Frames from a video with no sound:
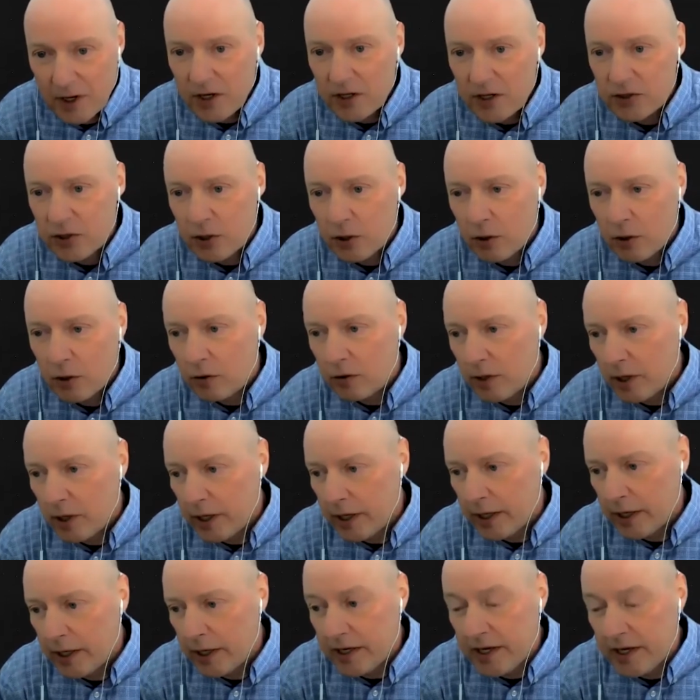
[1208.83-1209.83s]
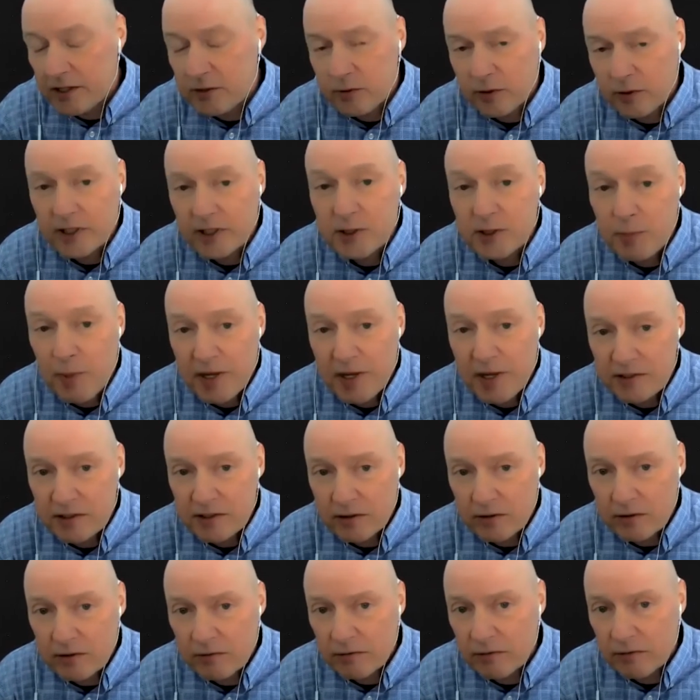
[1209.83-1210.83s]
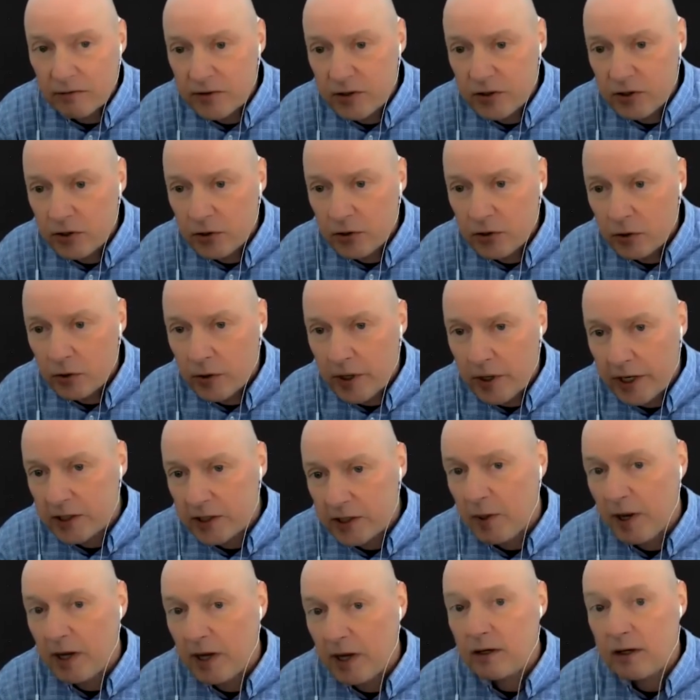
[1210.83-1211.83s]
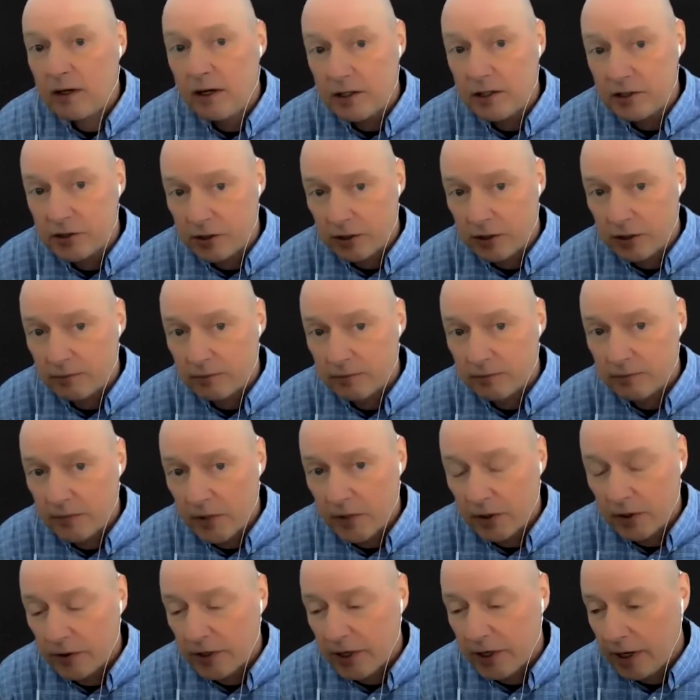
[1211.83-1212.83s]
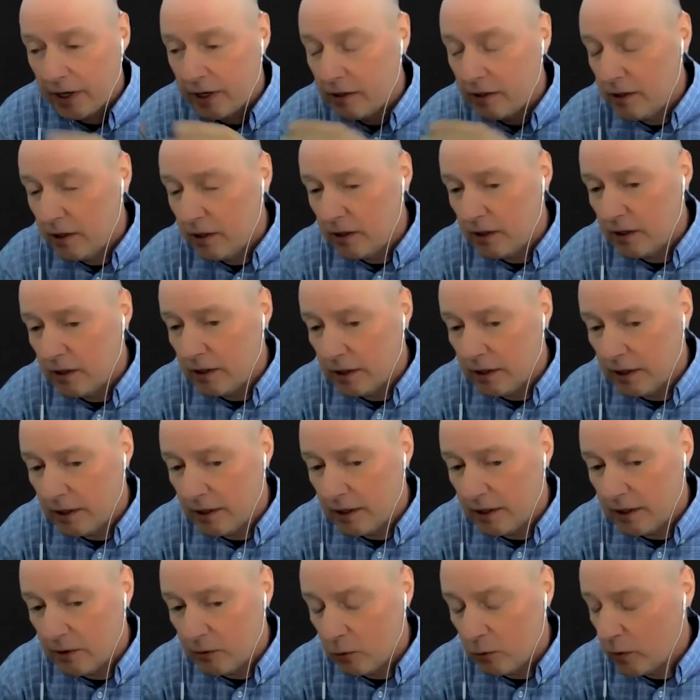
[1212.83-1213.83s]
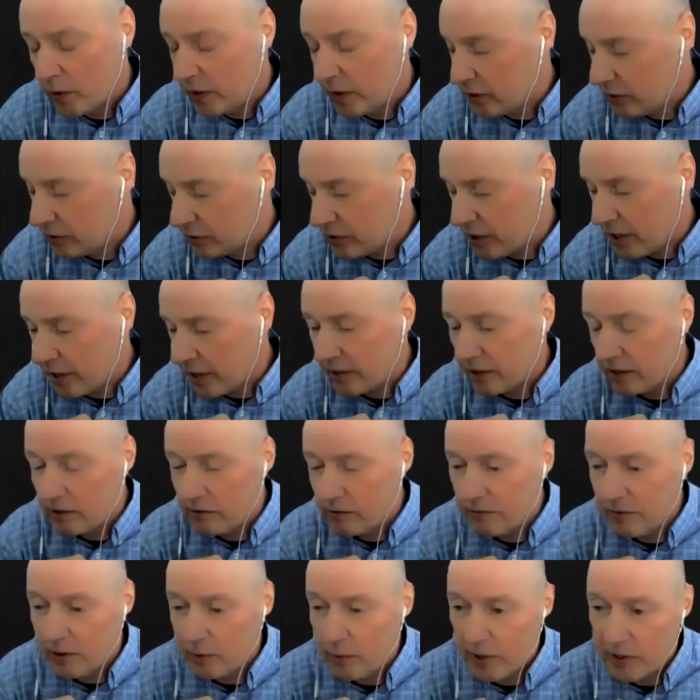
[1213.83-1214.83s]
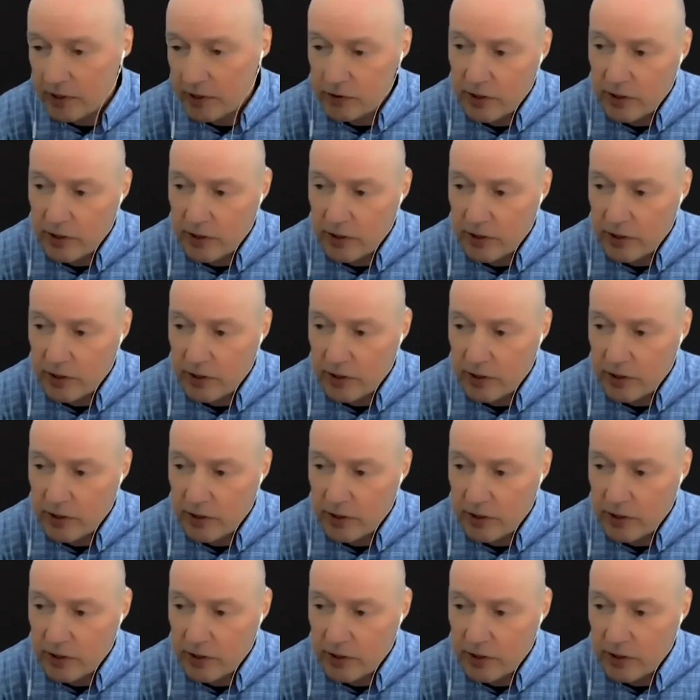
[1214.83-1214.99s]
So it gets real expensive to expand a cluster, okay, when you're talking Infiniband.